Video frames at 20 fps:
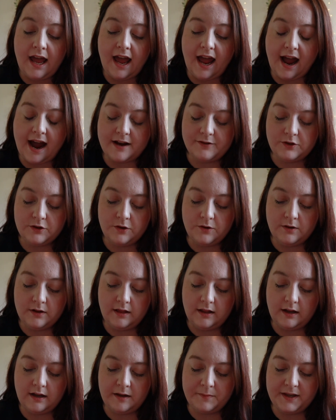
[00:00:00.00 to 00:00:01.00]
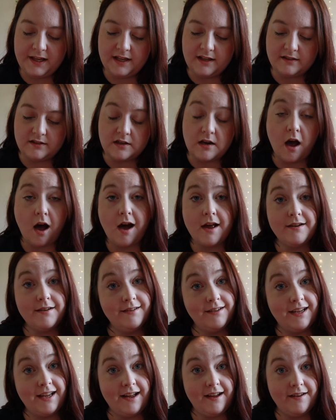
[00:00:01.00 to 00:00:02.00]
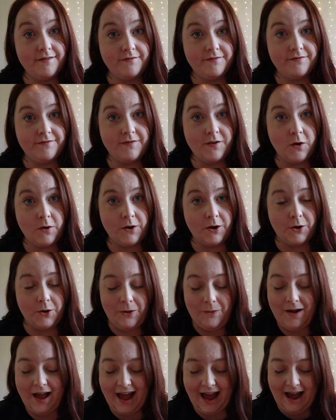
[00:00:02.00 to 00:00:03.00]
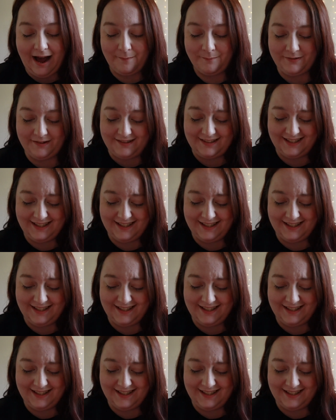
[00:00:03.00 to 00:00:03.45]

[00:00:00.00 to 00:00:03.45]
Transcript: Astro Club is not a photo app.